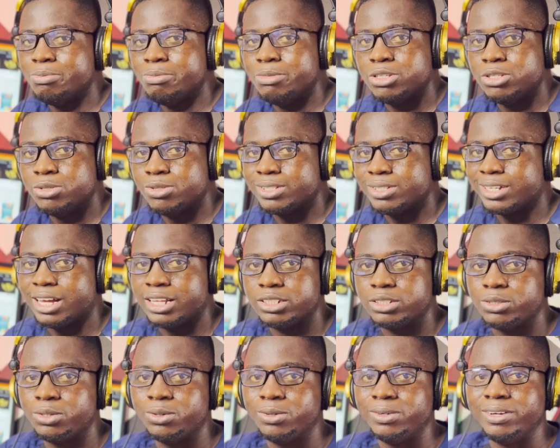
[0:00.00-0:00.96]
misuse
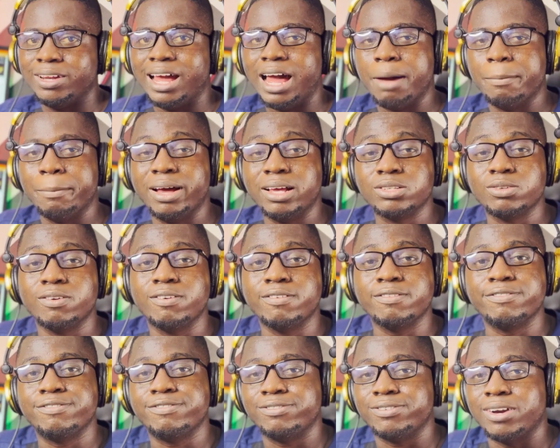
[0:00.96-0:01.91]
category. Amazon
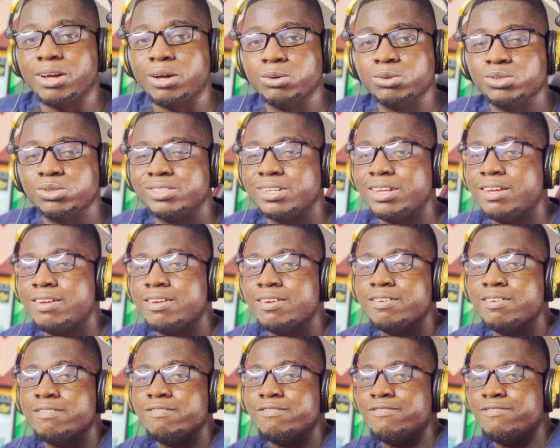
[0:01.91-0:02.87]
frowns
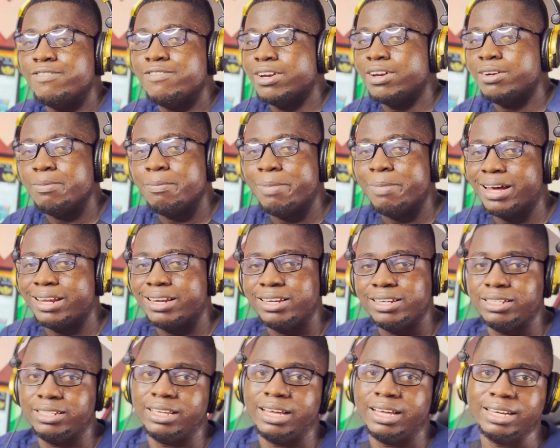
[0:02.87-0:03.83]
very
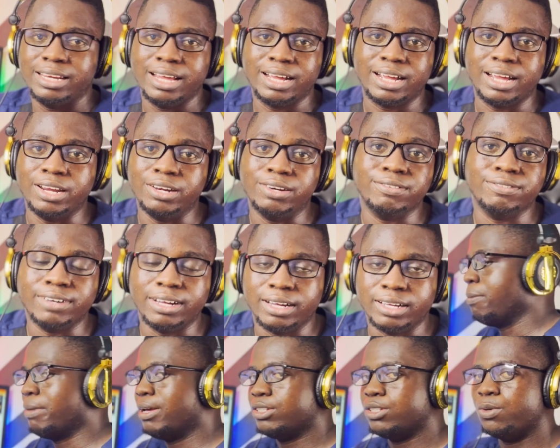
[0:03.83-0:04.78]
badly at that kind of
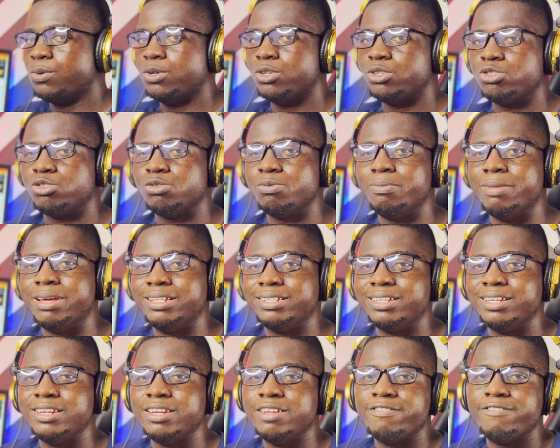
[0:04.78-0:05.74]
act. Amazon wants to
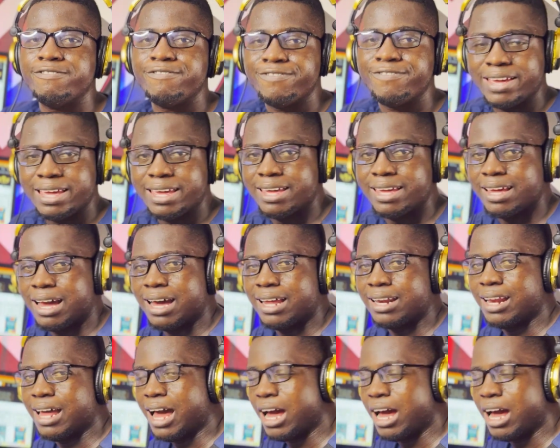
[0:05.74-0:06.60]
maintain a fair and